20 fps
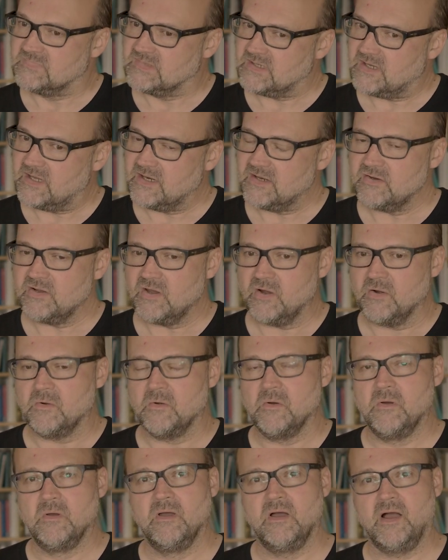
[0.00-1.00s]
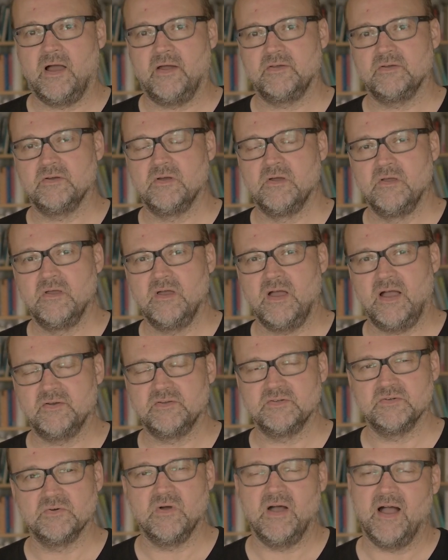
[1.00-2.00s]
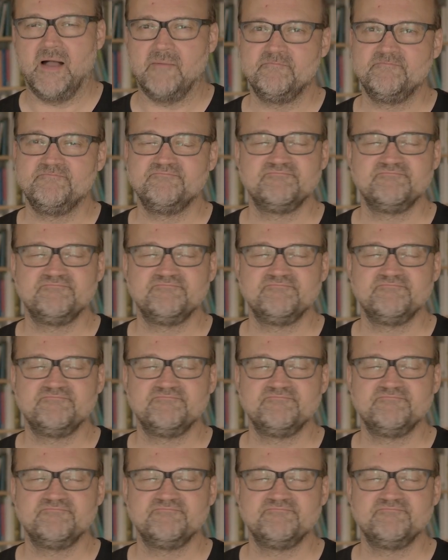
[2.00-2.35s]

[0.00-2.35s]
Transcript: I don't know how to, how to uh,